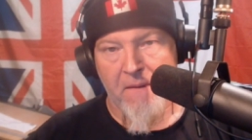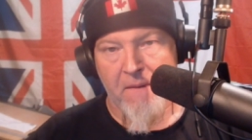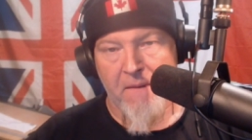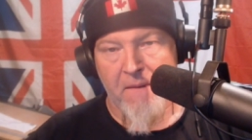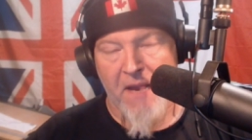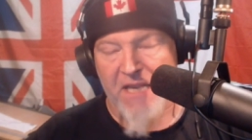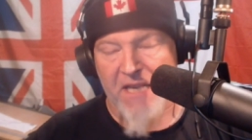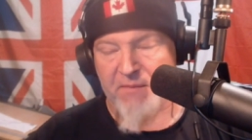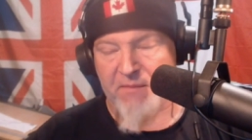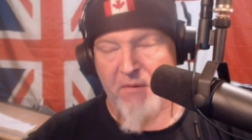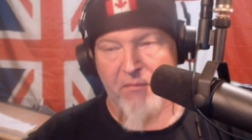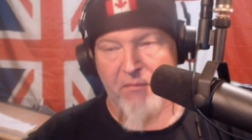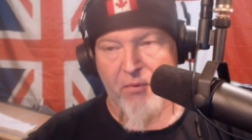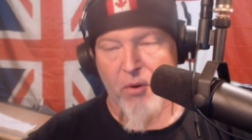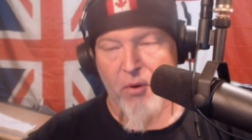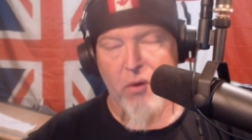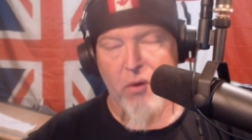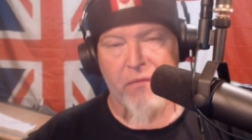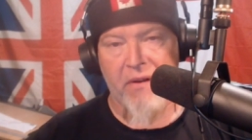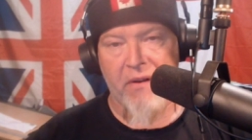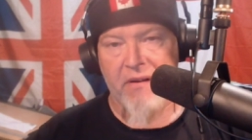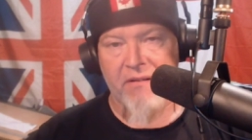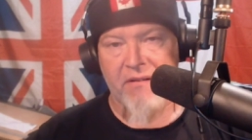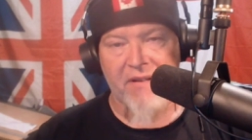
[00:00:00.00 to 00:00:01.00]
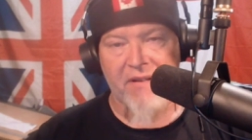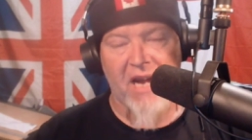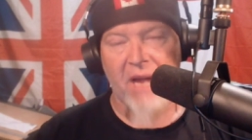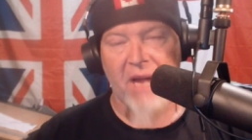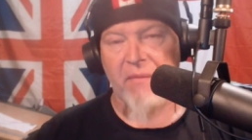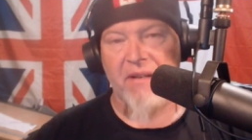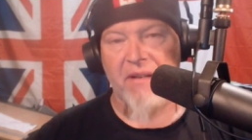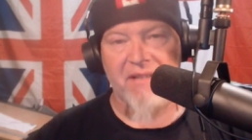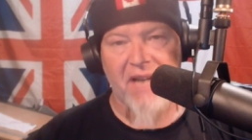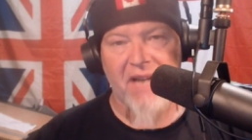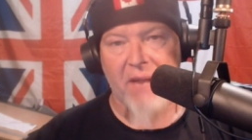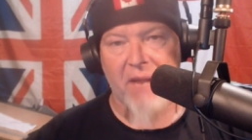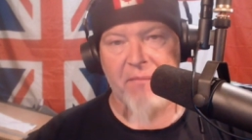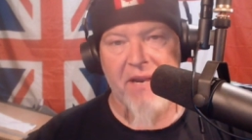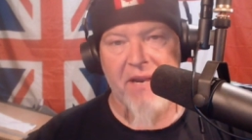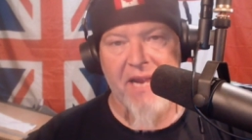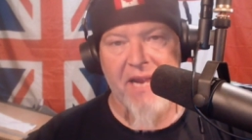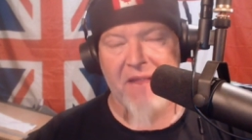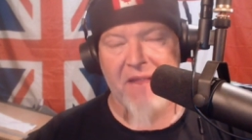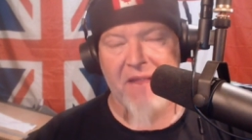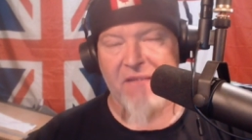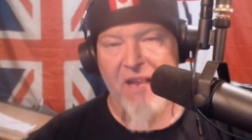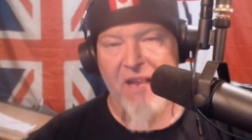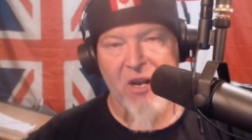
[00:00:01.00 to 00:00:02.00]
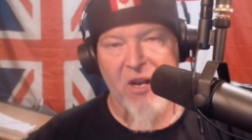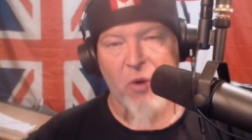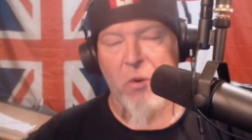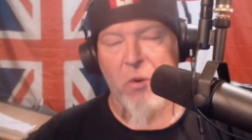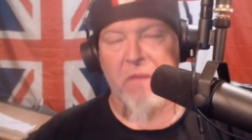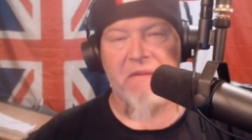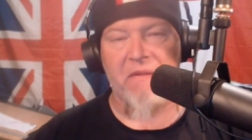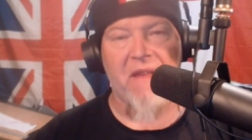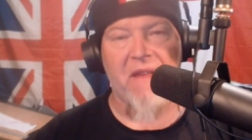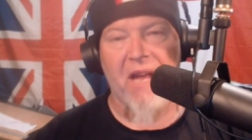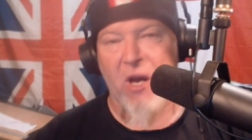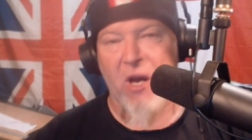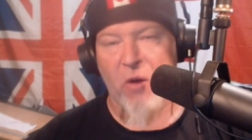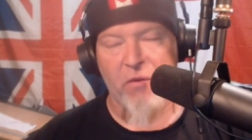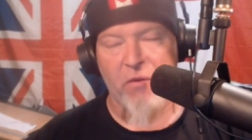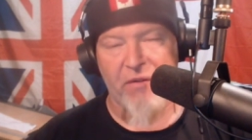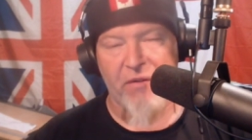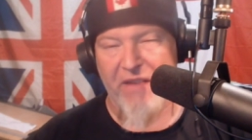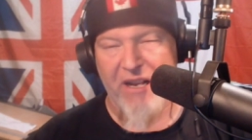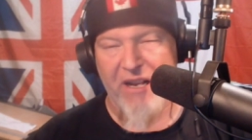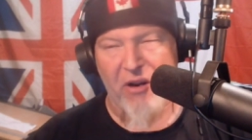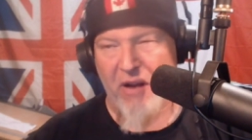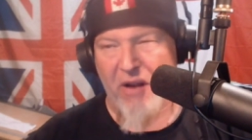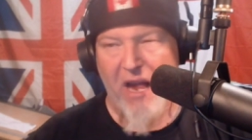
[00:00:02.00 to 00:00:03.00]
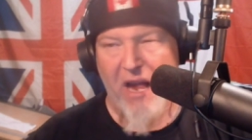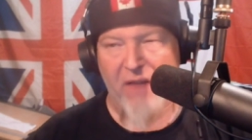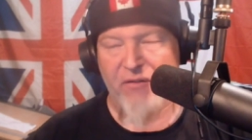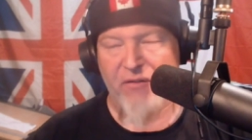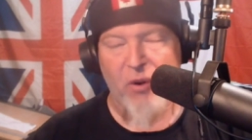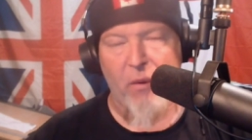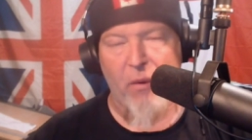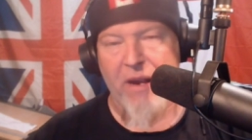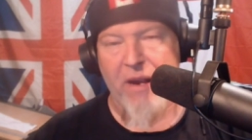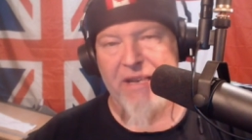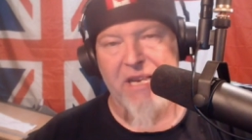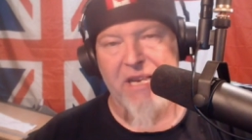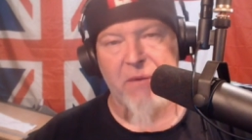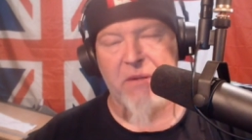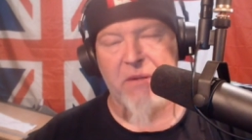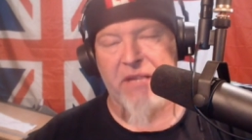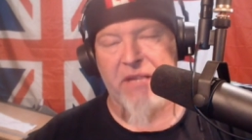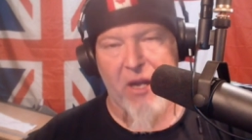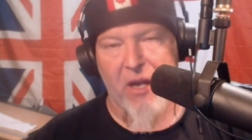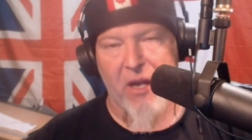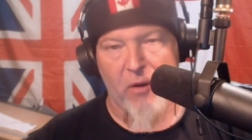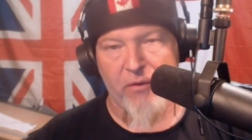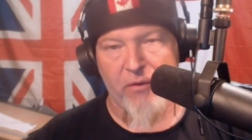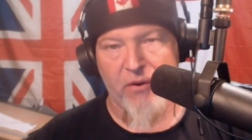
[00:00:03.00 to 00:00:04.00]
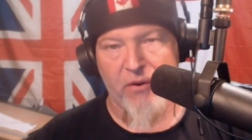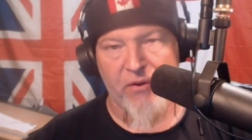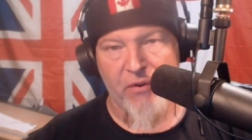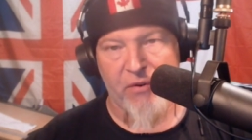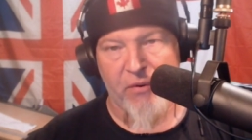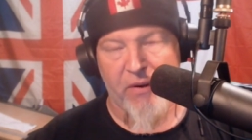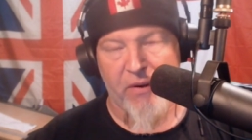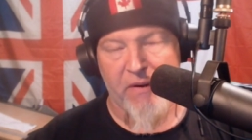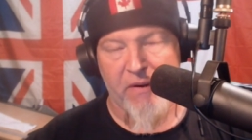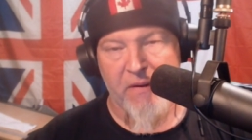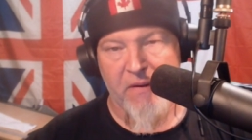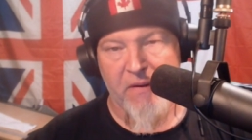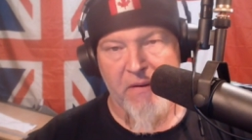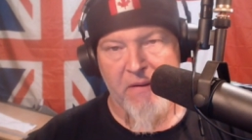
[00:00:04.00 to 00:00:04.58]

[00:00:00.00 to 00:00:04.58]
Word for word: It's been proven time and time again. They know what the hell they don't have no idea what the hell they're doing.